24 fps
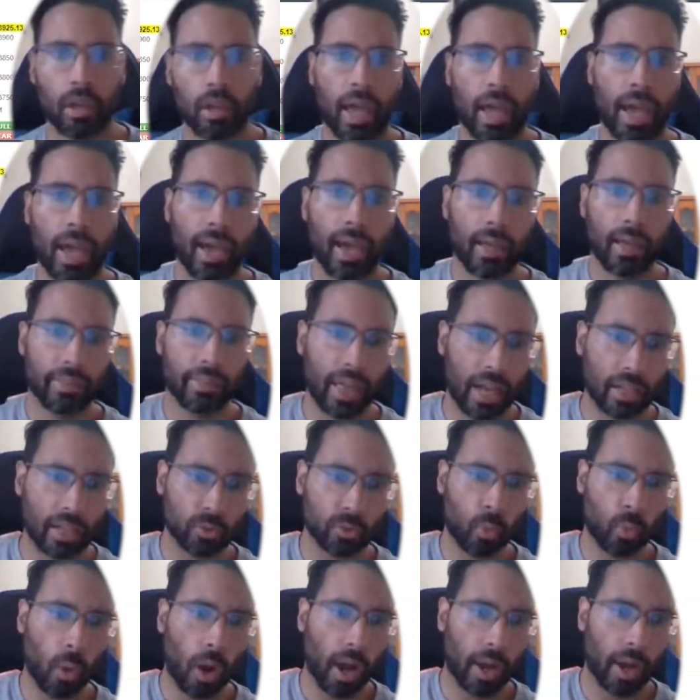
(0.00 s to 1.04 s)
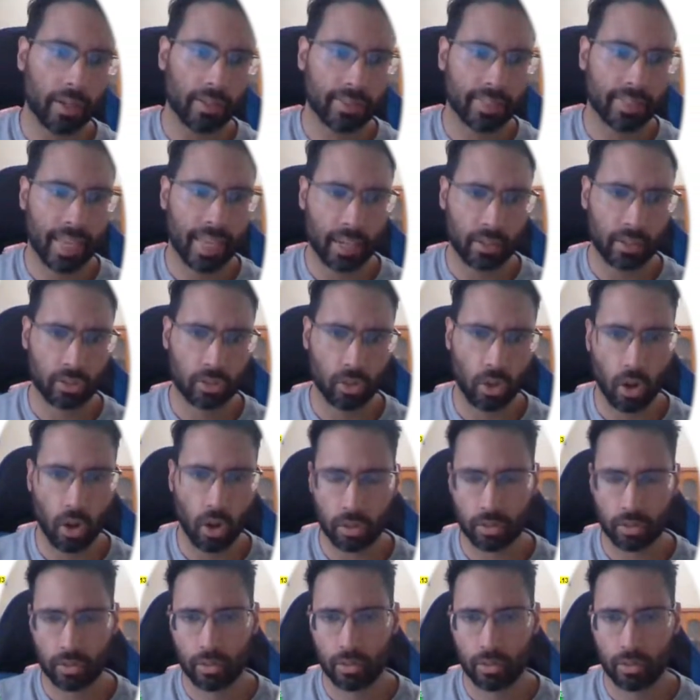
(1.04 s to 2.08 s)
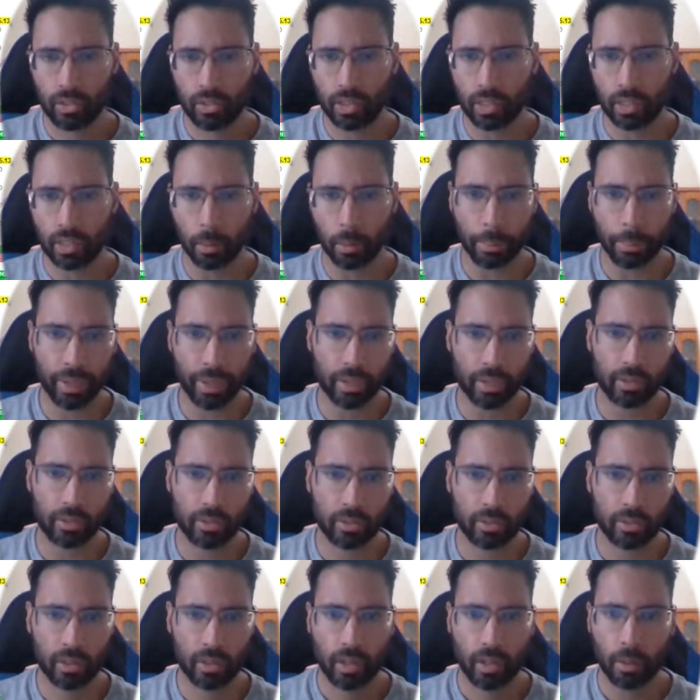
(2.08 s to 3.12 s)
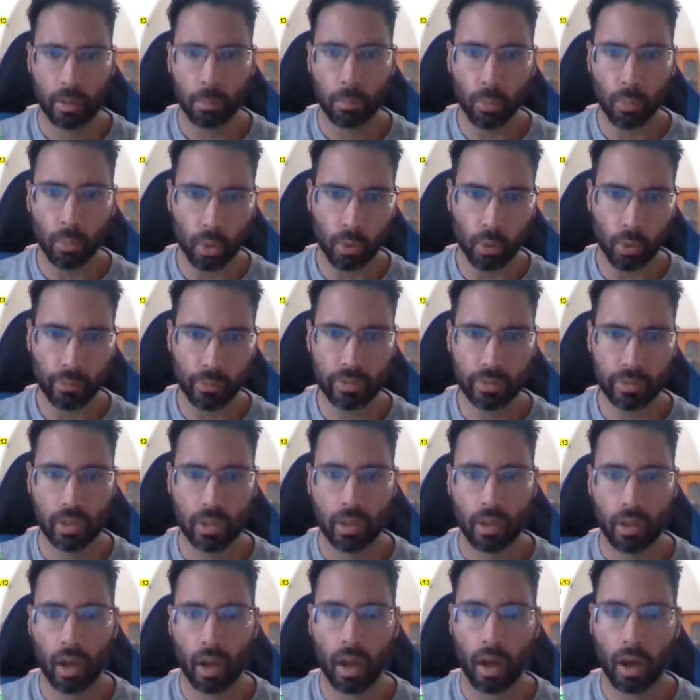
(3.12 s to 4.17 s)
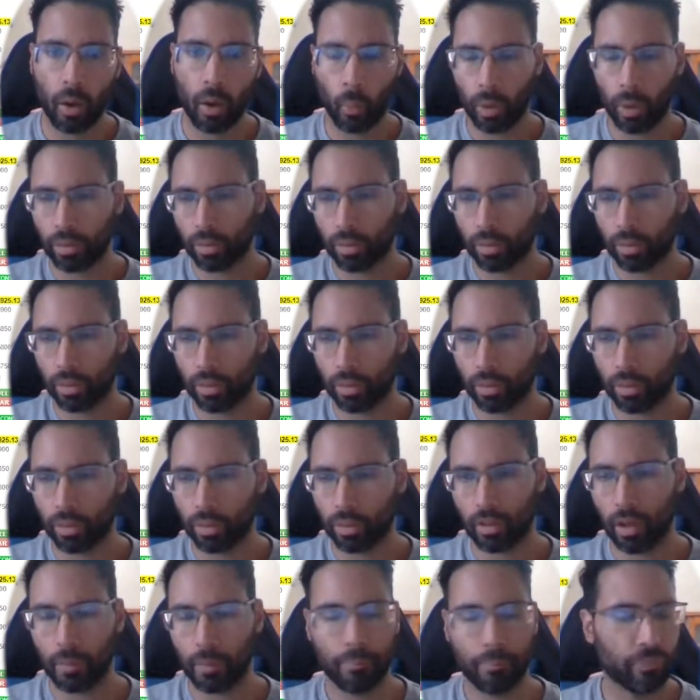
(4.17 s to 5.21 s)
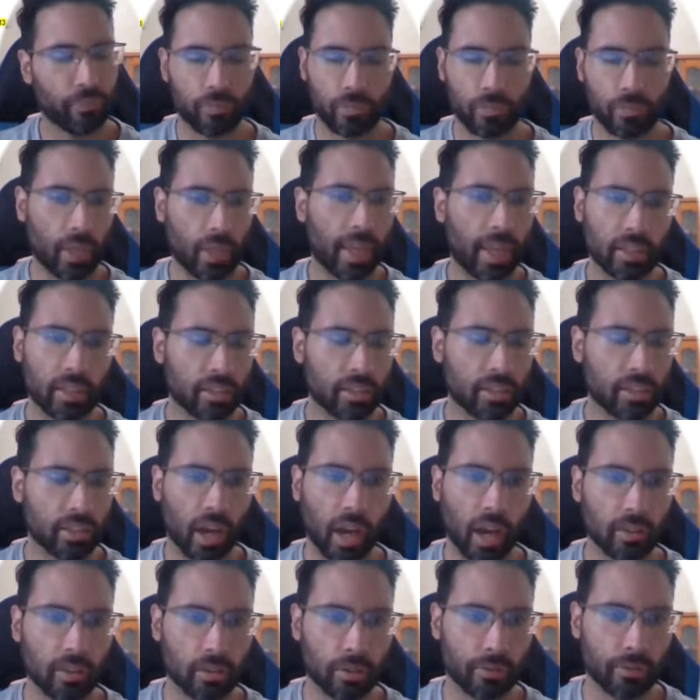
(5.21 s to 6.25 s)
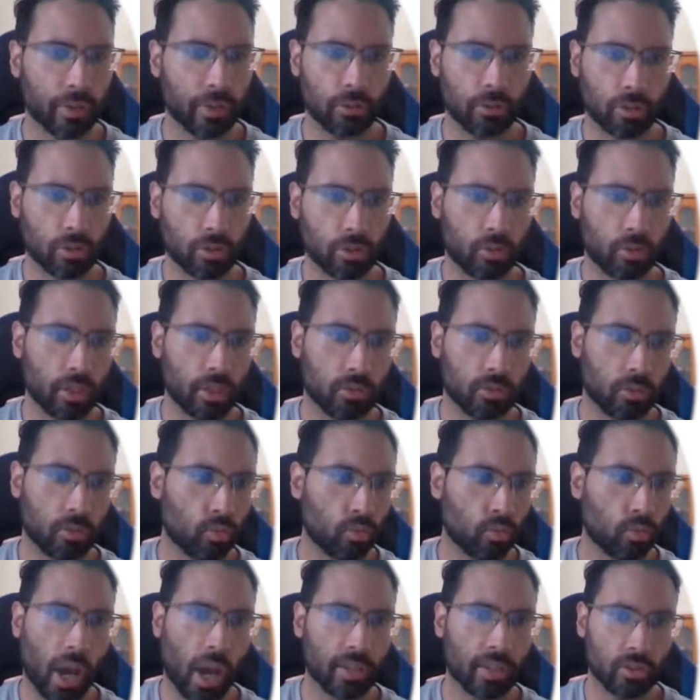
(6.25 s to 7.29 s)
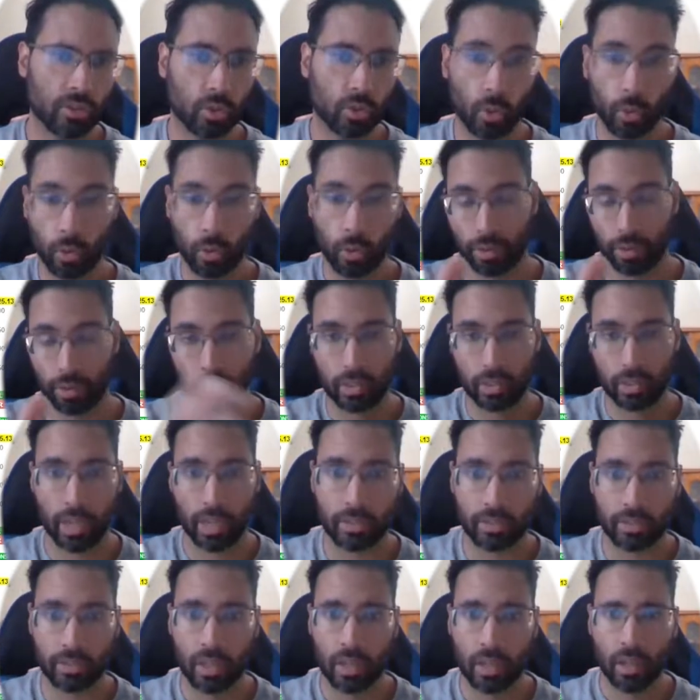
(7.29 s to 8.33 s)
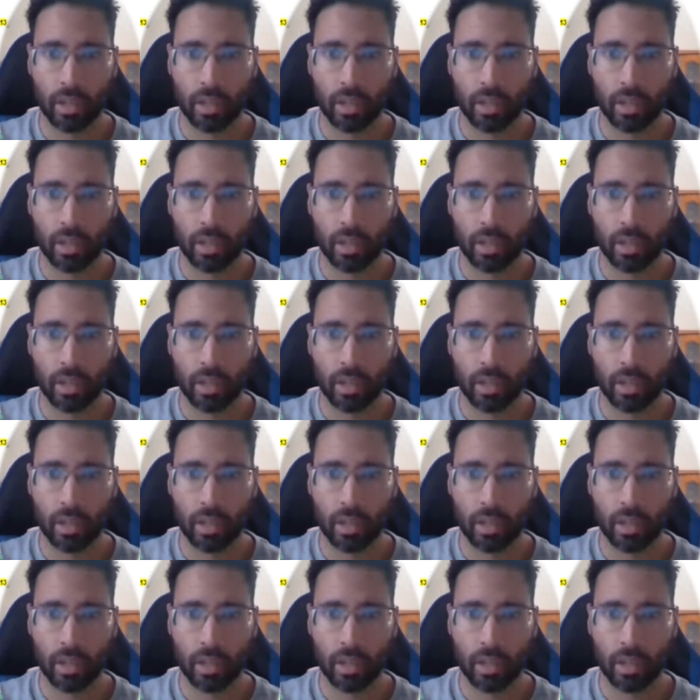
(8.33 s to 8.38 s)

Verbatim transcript: And that's why tech stocks see the biggest moves uh, when there isn't any signs of interest rates rising, or in this case,